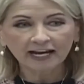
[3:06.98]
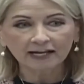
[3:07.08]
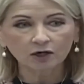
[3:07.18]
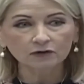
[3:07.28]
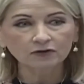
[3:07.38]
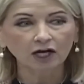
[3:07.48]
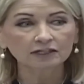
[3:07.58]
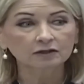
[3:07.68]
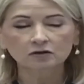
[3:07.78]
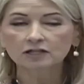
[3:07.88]
panels this.
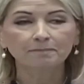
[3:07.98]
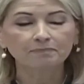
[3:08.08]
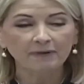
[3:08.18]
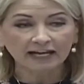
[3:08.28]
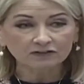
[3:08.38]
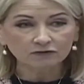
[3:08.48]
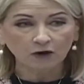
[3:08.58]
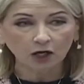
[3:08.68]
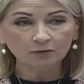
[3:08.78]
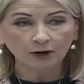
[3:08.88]
on the best
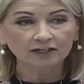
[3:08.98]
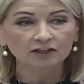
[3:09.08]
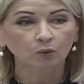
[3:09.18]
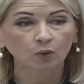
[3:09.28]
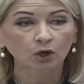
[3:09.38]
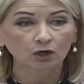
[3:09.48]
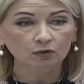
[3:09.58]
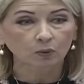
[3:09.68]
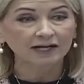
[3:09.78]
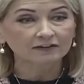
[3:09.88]
farm ground in the
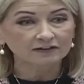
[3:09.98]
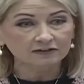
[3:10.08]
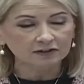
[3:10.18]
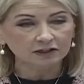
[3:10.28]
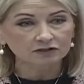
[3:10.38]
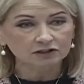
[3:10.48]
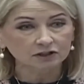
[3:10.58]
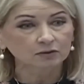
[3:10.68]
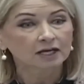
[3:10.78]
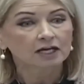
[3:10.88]
world. What is this going to
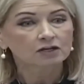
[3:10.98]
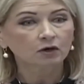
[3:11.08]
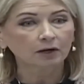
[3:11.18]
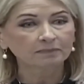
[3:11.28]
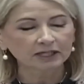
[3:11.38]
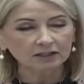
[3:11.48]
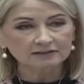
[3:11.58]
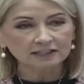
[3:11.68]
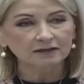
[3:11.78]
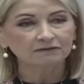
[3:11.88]
do well, to our
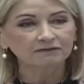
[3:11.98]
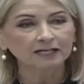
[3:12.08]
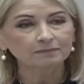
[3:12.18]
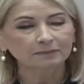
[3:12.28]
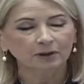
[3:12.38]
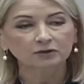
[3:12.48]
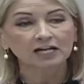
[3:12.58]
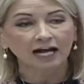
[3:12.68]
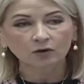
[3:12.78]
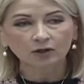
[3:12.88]
ability to feed people? And
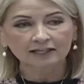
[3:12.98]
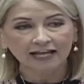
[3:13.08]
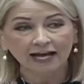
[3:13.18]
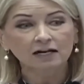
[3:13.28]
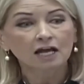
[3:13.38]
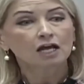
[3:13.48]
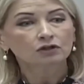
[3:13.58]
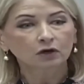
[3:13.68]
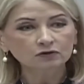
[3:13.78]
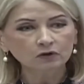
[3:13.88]
not only that,
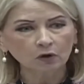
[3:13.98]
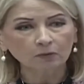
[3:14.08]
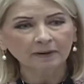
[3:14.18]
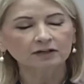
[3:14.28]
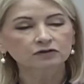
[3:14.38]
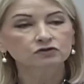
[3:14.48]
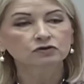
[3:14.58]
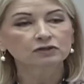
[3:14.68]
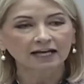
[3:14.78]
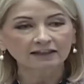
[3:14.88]
those solar panels
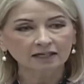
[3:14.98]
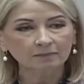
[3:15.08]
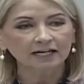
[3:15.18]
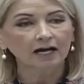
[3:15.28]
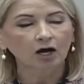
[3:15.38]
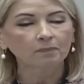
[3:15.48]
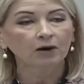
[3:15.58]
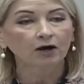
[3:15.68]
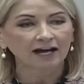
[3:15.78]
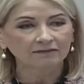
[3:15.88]
do nothing but help
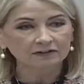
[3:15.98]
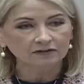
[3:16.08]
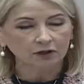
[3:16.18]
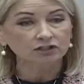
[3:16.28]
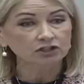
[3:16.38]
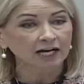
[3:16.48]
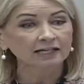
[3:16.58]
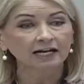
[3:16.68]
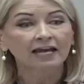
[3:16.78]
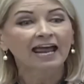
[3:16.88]
our adversary
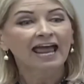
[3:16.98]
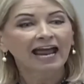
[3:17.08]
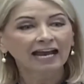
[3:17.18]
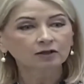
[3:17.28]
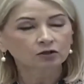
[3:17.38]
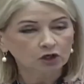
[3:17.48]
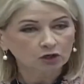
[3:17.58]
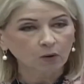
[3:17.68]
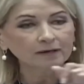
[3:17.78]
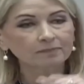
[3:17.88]
China. And
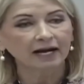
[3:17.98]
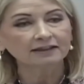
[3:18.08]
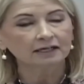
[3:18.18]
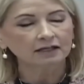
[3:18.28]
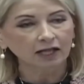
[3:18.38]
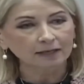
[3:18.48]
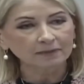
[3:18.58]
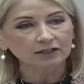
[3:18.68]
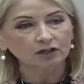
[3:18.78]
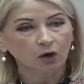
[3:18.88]
going by the
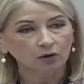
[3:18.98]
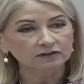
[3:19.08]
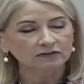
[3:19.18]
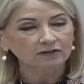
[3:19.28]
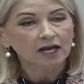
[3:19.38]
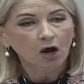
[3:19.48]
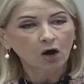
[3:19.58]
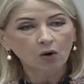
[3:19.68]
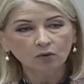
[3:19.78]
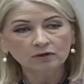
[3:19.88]
climate cult's
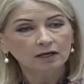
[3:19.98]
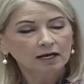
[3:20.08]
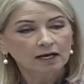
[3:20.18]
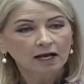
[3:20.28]
own